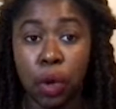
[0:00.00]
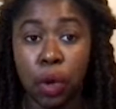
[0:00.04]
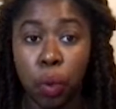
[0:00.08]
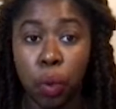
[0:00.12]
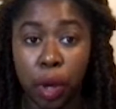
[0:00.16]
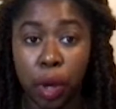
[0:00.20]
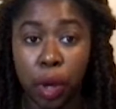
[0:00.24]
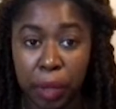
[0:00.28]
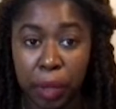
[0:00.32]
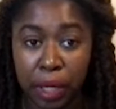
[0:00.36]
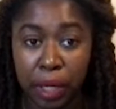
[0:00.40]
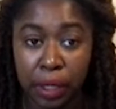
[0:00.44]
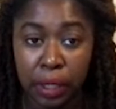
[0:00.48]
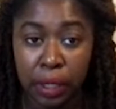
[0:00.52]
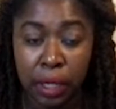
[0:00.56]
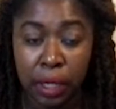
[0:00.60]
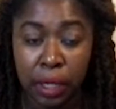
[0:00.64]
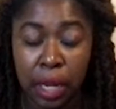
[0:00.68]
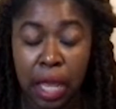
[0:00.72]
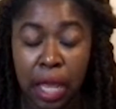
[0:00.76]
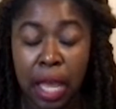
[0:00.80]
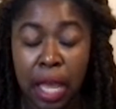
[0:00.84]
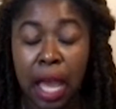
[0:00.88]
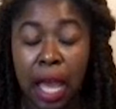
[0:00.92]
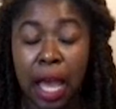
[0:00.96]
a woman,
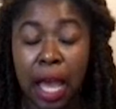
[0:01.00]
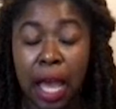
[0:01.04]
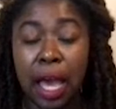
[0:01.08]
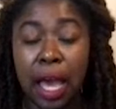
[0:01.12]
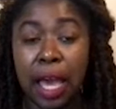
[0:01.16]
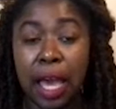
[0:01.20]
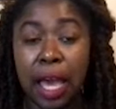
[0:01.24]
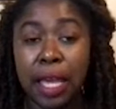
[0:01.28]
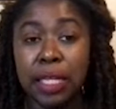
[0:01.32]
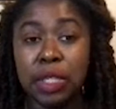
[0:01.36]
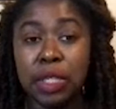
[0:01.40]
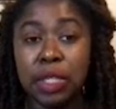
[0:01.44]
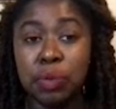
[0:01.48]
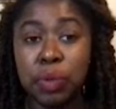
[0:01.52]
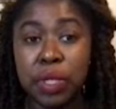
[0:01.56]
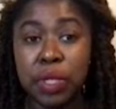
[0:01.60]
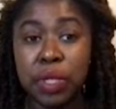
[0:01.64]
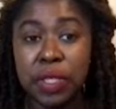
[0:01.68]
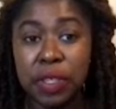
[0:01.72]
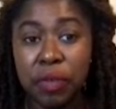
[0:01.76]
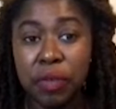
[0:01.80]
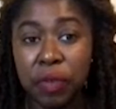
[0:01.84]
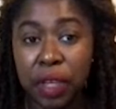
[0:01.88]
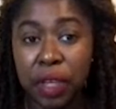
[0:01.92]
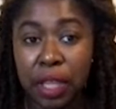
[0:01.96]
and
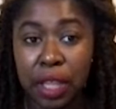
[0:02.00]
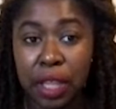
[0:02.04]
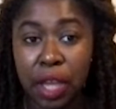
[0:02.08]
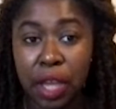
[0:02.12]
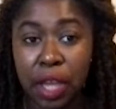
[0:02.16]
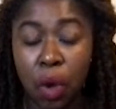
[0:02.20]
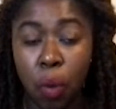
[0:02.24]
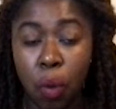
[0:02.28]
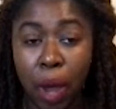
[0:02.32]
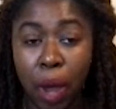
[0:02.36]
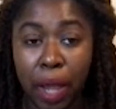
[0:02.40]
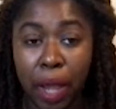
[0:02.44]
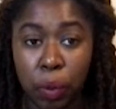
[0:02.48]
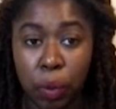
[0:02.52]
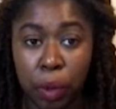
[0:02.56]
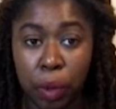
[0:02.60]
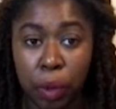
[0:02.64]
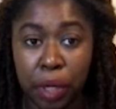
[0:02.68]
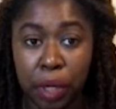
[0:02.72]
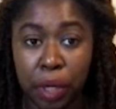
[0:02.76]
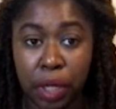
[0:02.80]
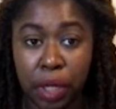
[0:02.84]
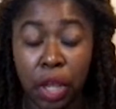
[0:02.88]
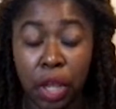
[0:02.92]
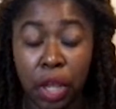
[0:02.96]
specifically a white
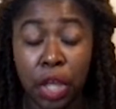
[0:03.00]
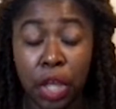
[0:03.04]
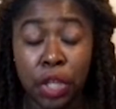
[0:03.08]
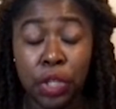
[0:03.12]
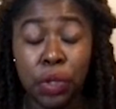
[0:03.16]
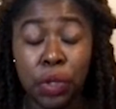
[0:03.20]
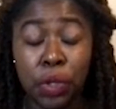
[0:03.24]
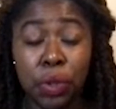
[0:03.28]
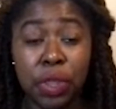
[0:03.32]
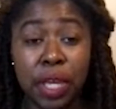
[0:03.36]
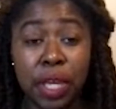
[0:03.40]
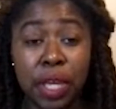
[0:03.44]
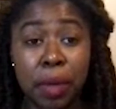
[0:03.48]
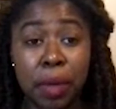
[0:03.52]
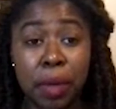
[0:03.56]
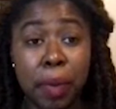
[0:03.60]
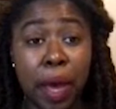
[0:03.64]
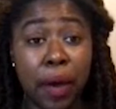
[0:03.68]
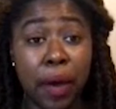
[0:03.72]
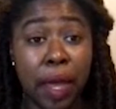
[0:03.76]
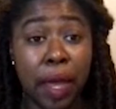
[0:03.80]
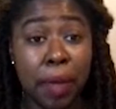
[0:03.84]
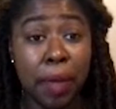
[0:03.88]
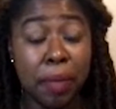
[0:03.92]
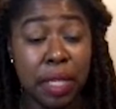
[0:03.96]
woman. You think
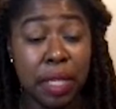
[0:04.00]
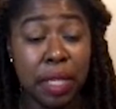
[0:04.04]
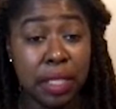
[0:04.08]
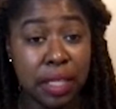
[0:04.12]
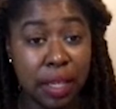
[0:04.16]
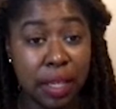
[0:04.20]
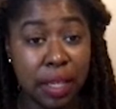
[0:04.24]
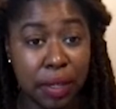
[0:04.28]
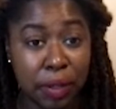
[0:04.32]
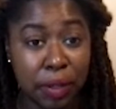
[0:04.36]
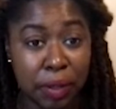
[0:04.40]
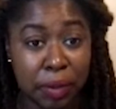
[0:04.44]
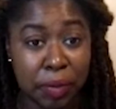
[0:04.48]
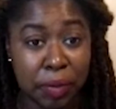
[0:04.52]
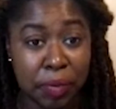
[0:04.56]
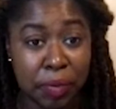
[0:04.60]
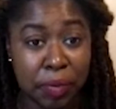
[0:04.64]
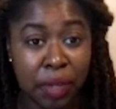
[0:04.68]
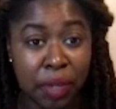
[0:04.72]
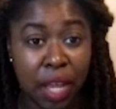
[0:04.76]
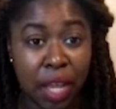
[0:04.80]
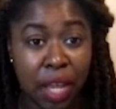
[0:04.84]
about Emmett Till.